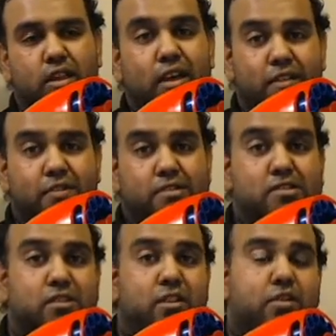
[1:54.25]
This is
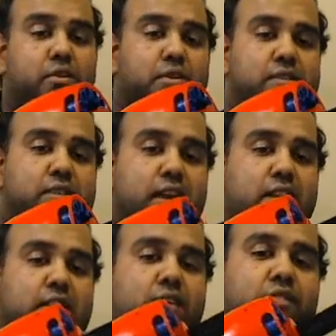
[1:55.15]
still a cool design
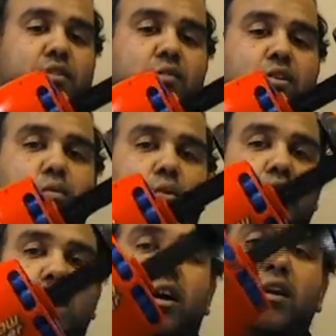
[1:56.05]
and definitely worth
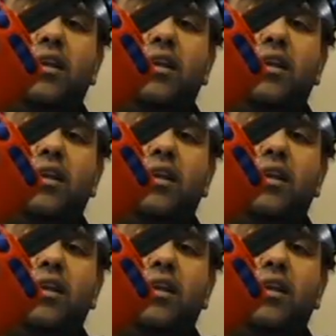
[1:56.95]
working on.